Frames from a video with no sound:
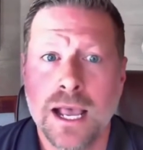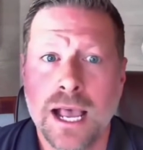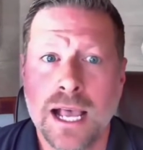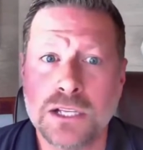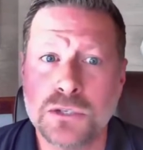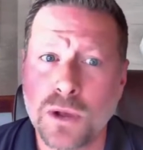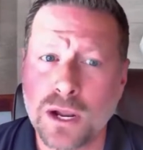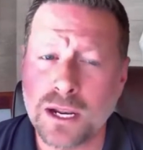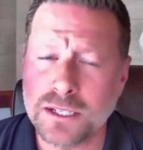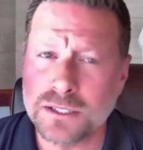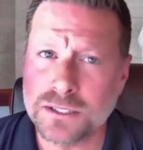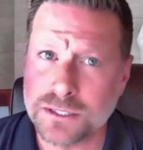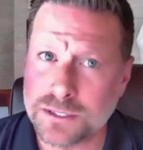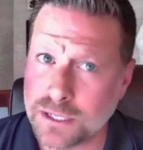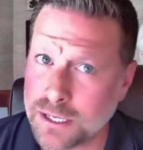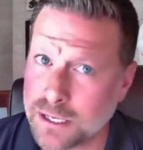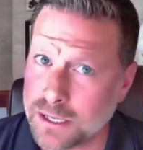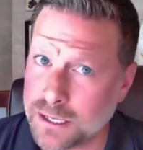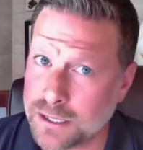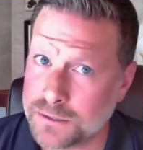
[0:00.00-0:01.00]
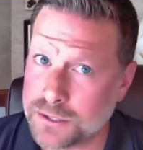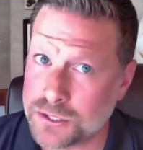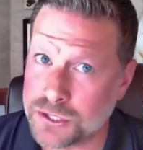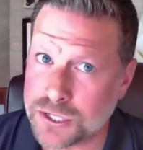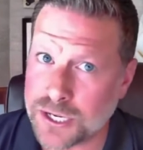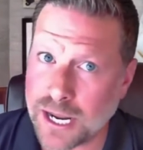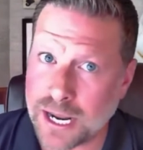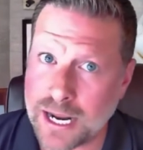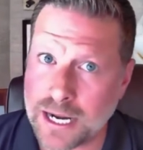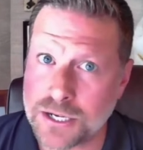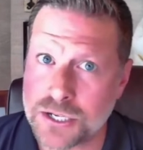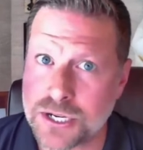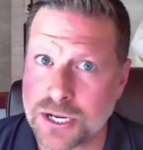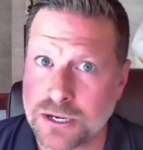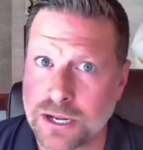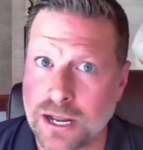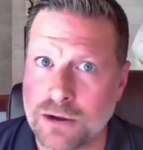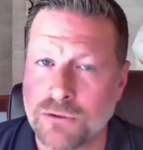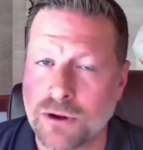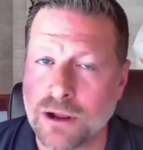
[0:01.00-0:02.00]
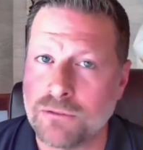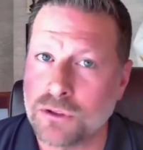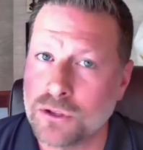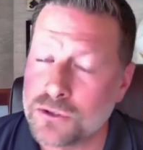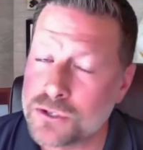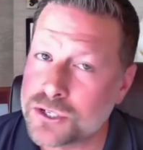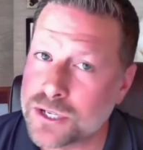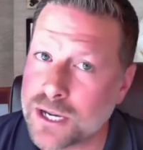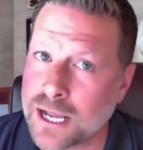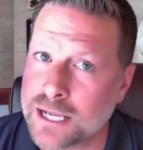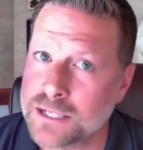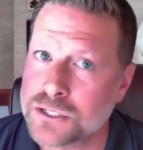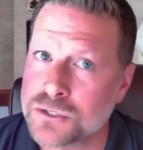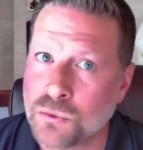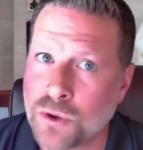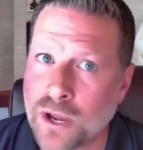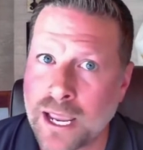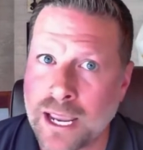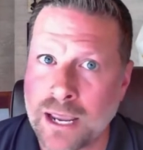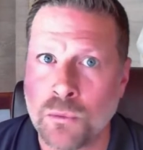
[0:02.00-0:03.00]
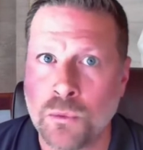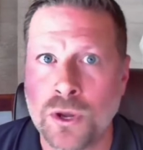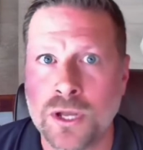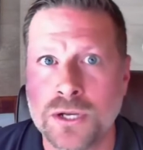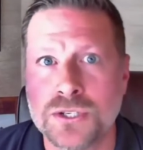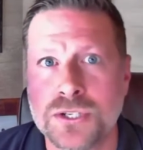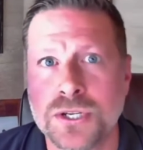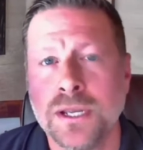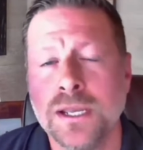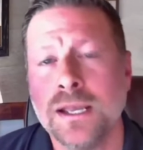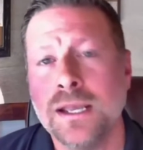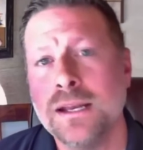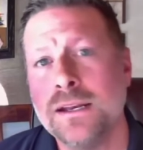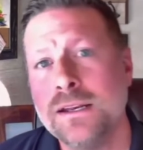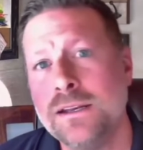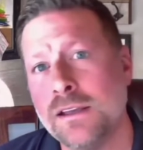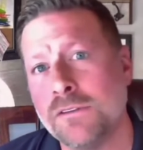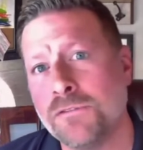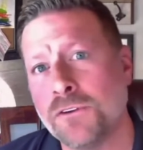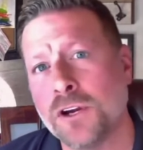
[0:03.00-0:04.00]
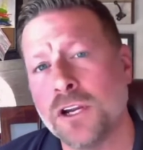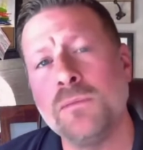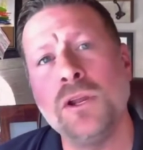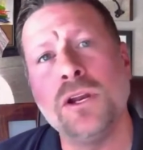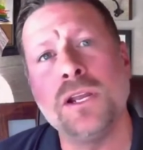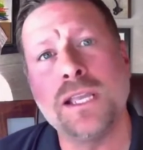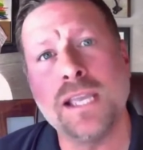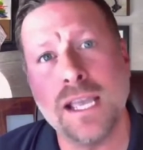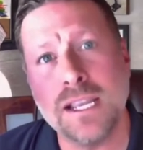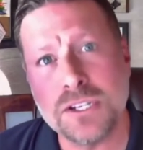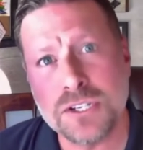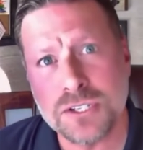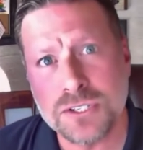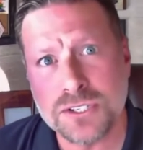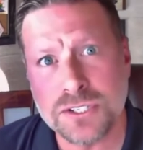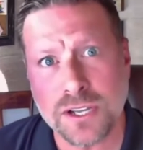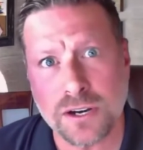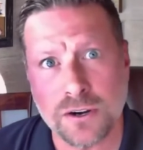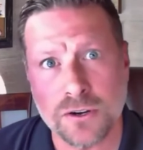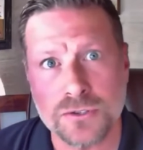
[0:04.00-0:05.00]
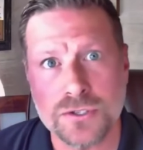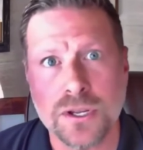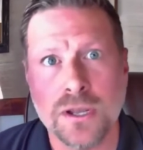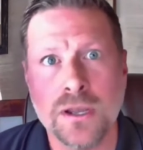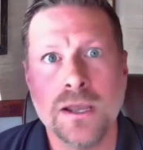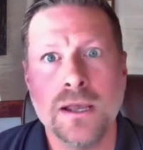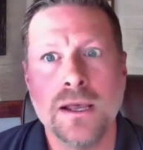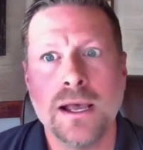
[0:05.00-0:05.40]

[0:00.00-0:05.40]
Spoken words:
as well as to change and revolutionize the way in which different communication centers